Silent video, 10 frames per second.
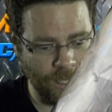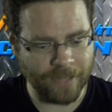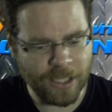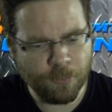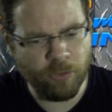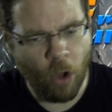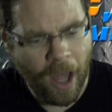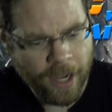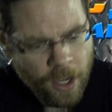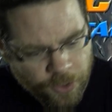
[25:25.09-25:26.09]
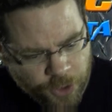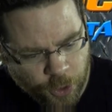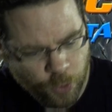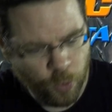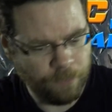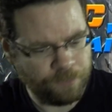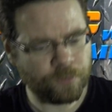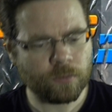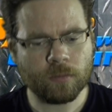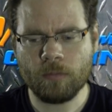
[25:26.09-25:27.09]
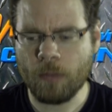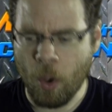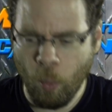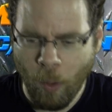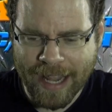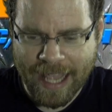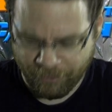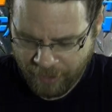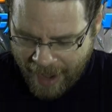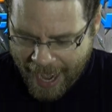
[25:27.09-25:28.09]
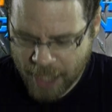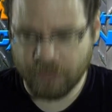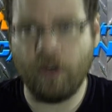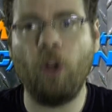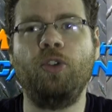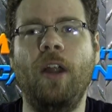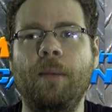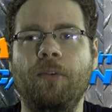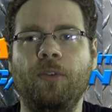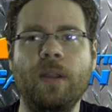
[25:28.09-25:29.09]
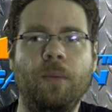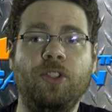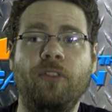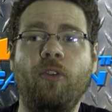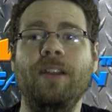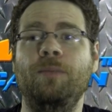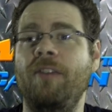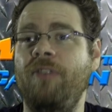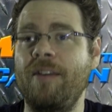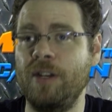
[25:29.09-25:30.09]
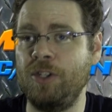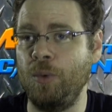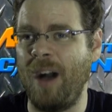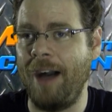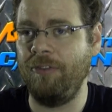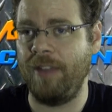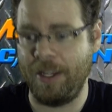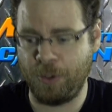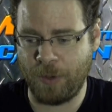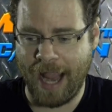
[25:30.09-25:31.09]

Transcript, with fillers: Let's move on to What If? Age of Ultron #3, which so far is my favorite issue of this.